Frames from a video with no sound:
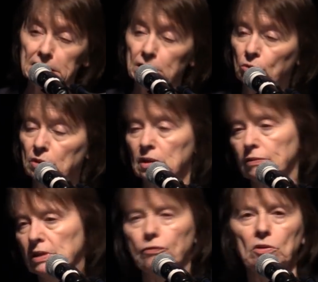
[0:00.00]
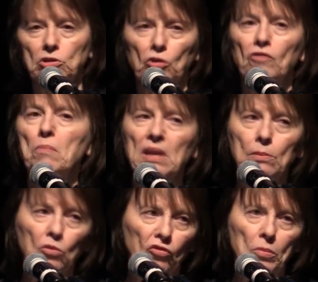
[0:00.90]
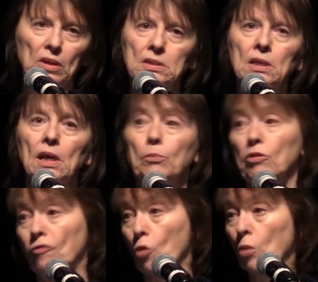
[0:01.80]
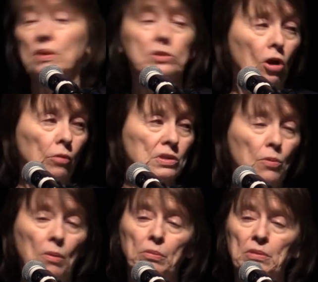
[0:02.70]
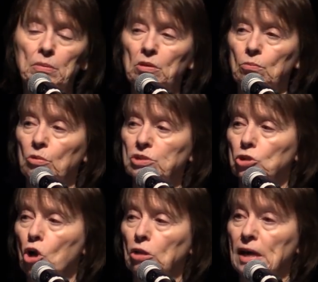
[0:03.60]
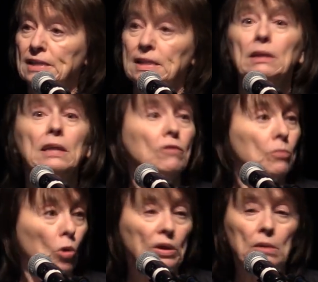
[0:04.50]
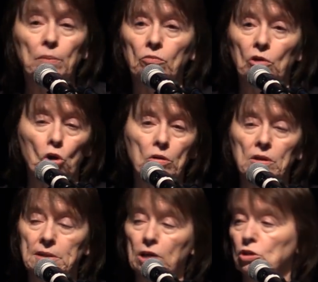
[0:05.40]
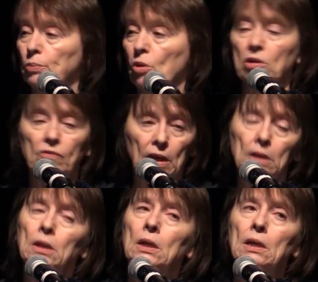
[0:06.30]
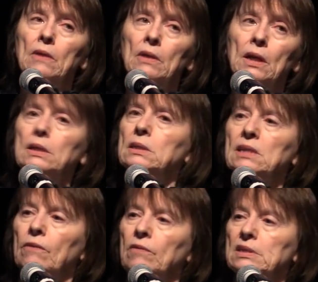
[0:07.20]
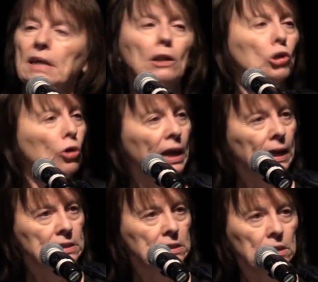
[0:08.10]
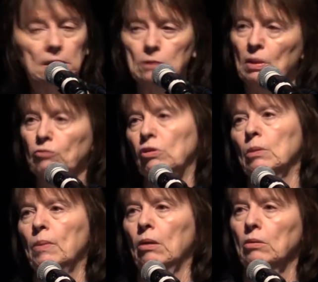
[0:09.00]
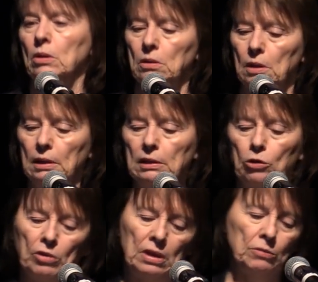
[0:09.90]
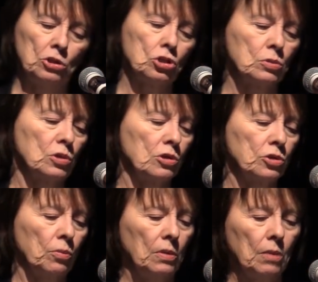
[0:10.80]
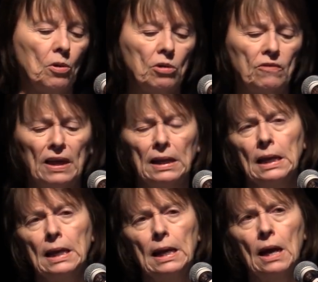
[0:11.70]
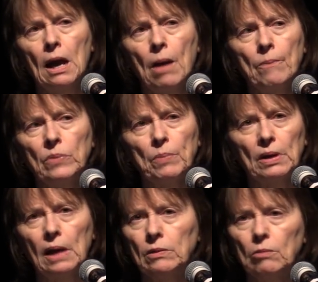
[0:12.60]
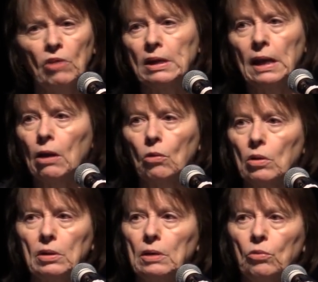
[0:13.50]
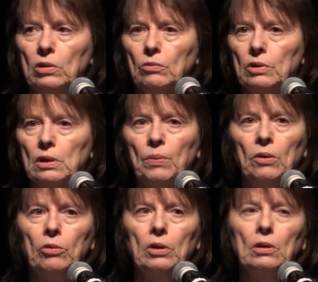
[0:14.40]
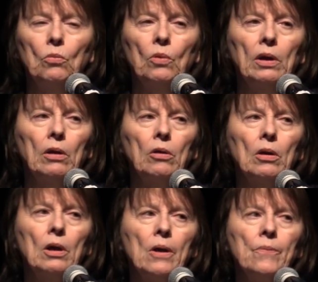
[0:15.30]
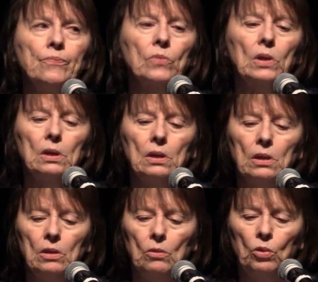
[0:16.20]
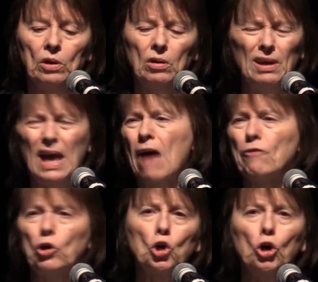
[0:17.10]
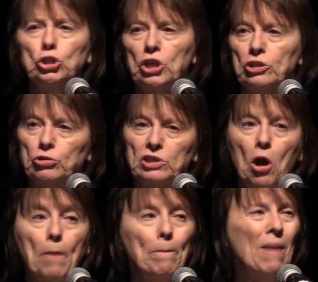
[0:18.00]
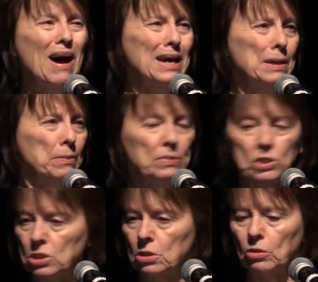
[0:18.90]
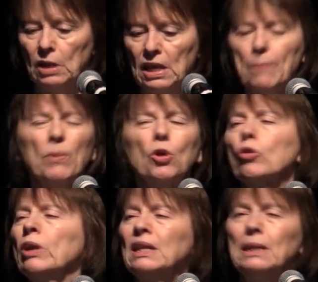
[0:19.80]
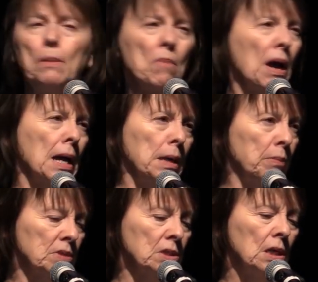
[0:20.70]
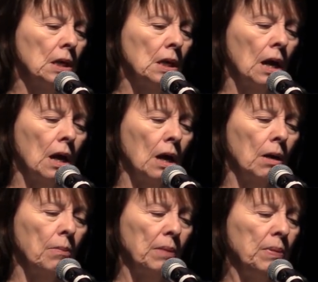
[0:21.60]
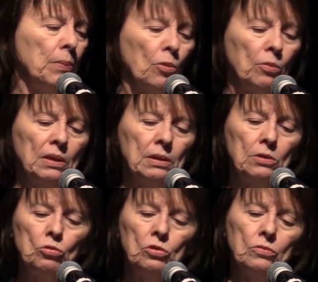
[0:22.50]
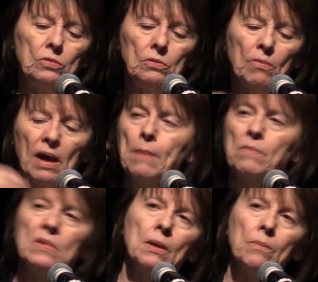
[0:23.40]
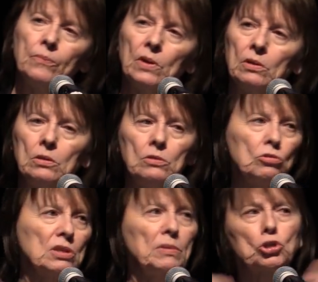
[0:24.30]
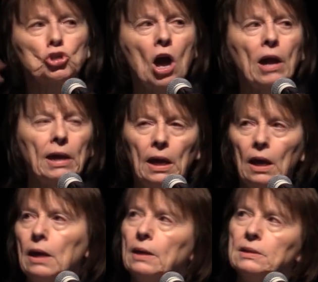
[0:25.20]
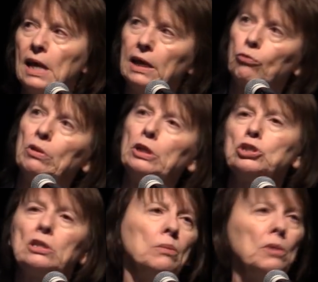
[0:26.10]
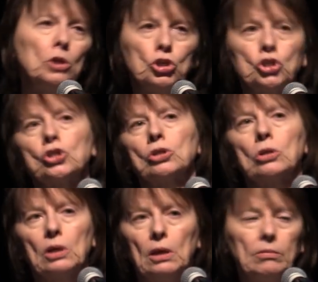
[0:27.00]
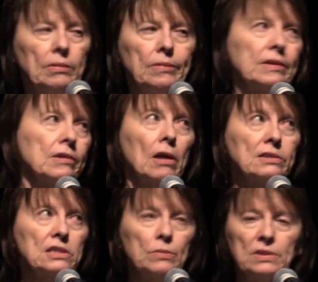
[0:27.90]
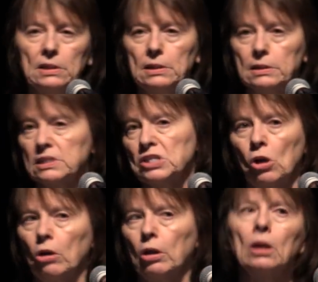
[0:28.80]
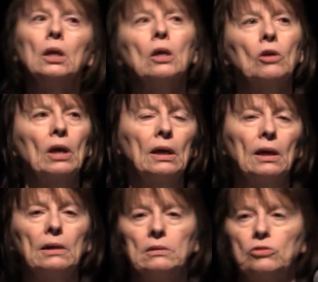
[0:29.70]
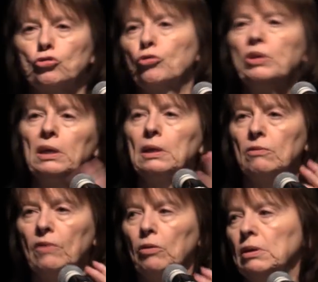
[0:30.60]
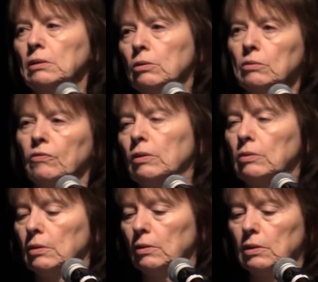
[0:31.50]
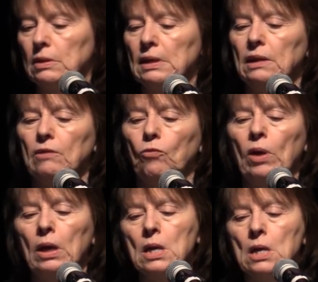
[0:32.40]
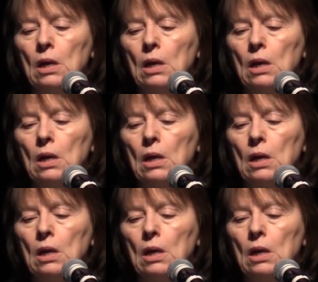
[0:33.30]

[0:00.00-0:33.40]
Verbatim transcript: There were different sort of mini movements. Performance art is probably the most long-lasting. David Bowie can be regarded as actually part of that in the 1970s. Eleanor Antin, whom I've written about, and, and Glittering Images was also a part of that. Um, but right now, okay, we're, we're at a period where, um, uh, where avant-garde gestures are mimed, okay, hypocritically mimed uh, by people. You, you, mime them, do something shocking, take a religious image, okay, Catholicism is the easiest target, okay, and treat it in a very, you know, very negative way.